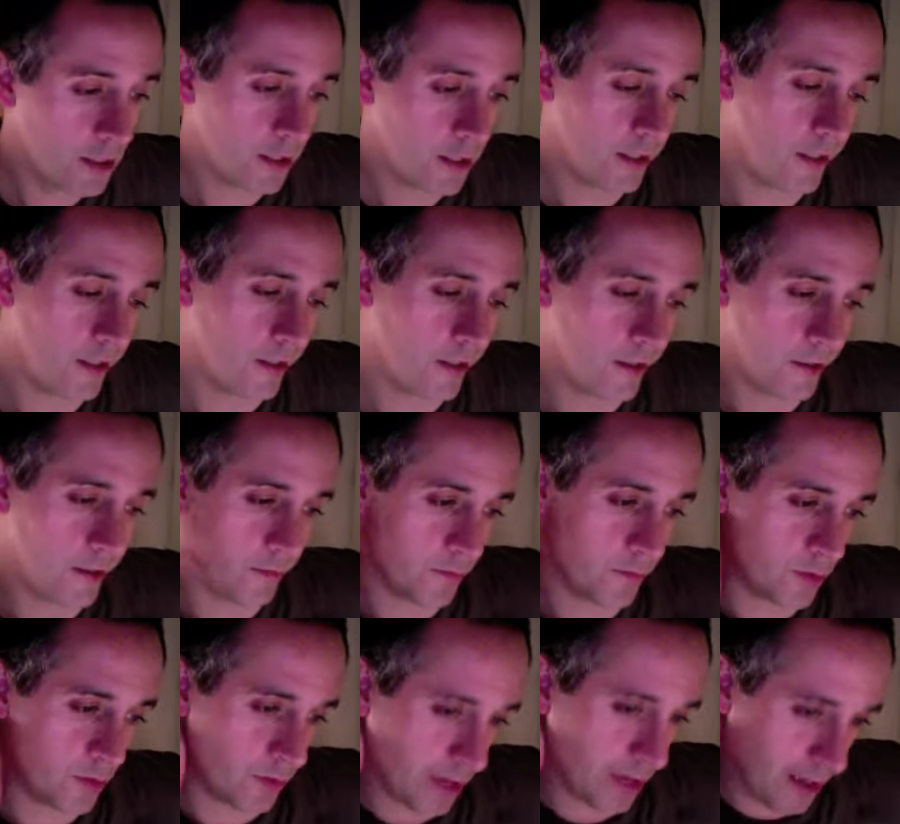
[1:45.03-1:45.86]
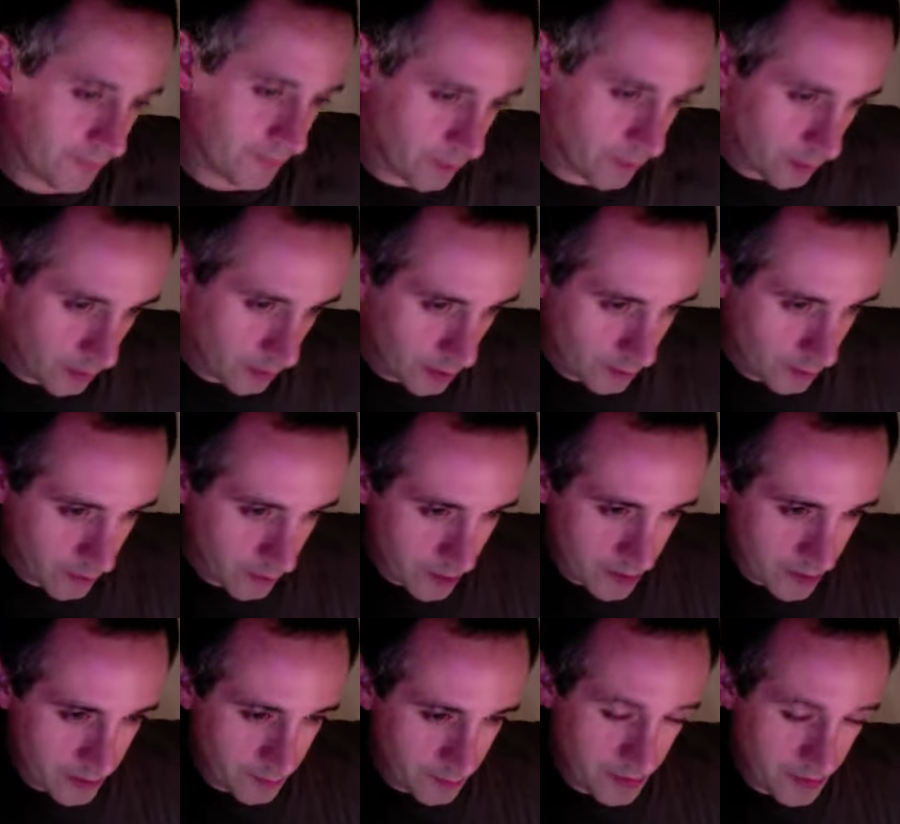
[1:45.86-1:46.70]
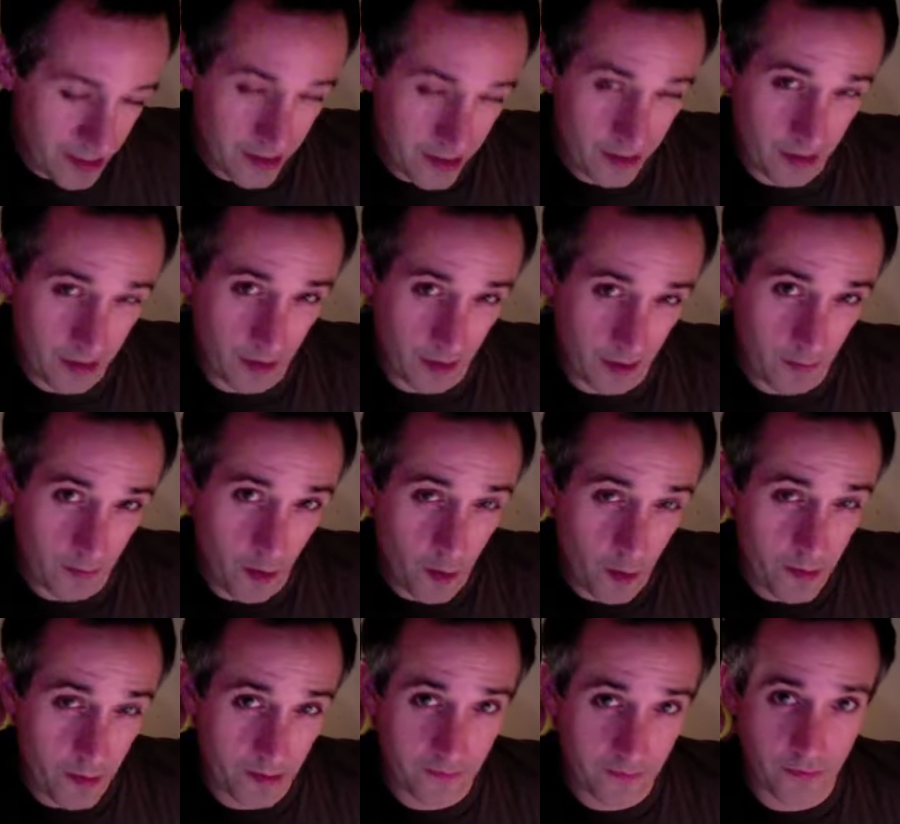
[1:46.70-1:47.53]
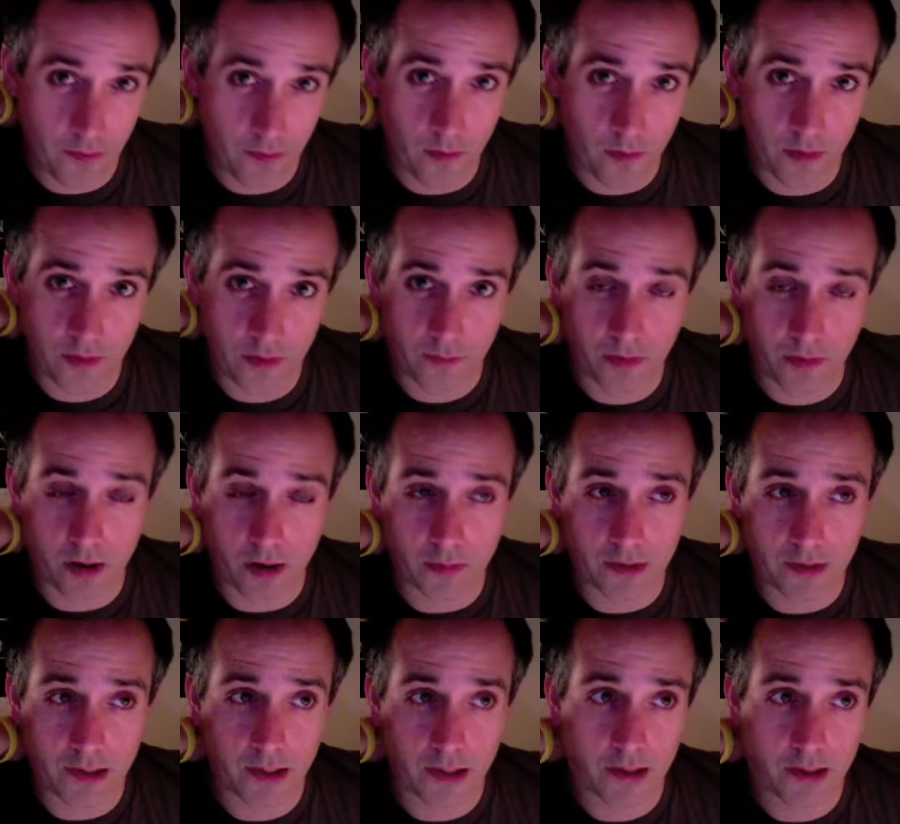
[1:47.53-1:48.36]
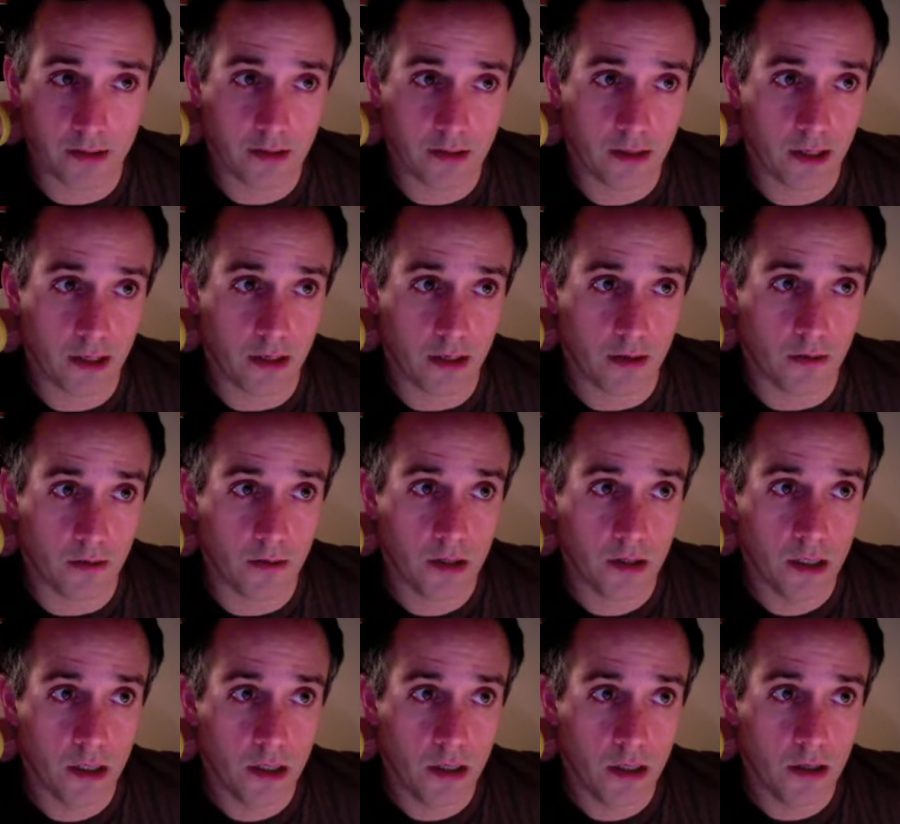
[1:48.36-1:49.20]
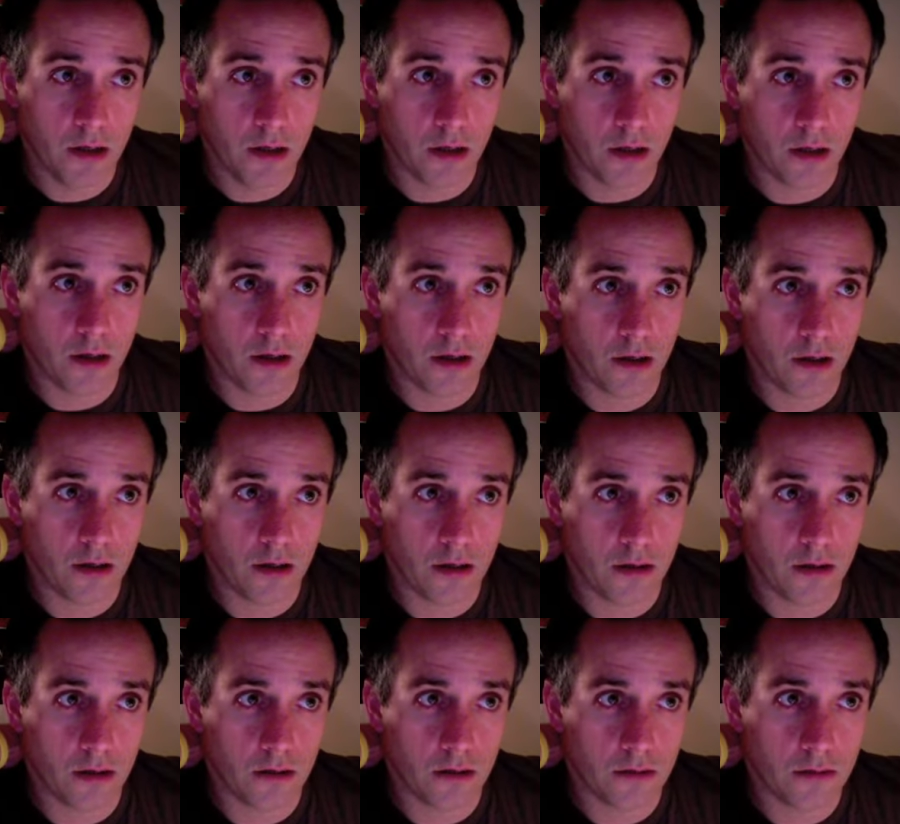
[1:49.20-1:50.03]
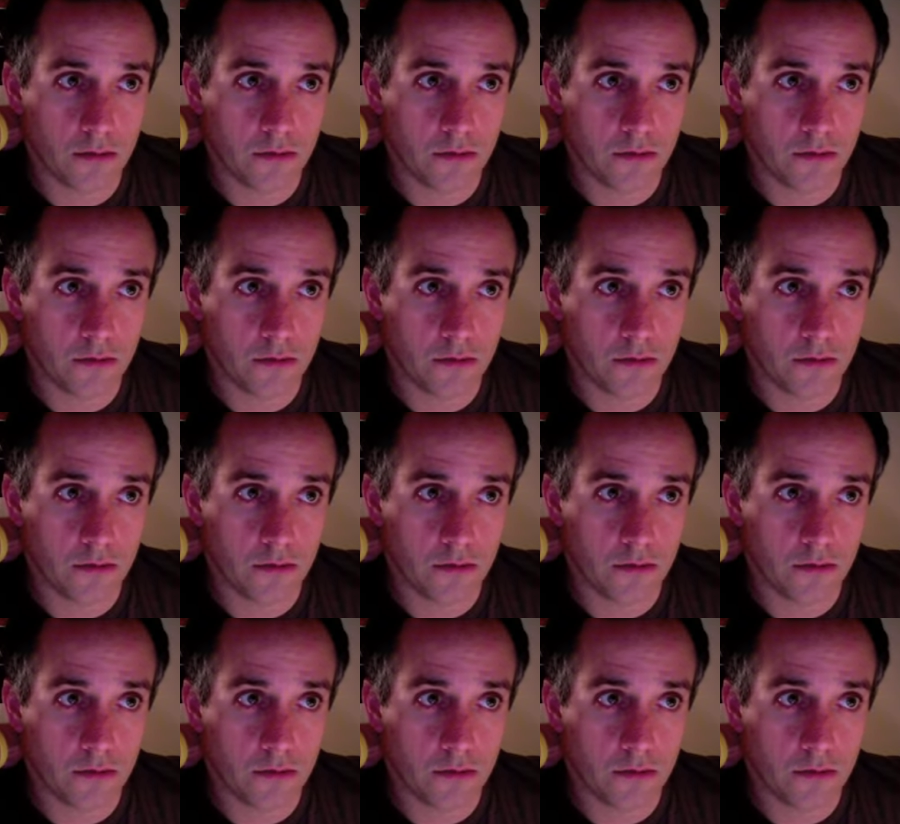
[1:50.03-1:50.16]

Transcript: Um, two and a half hour long run at the pace I'm hoping for is probably you know uh,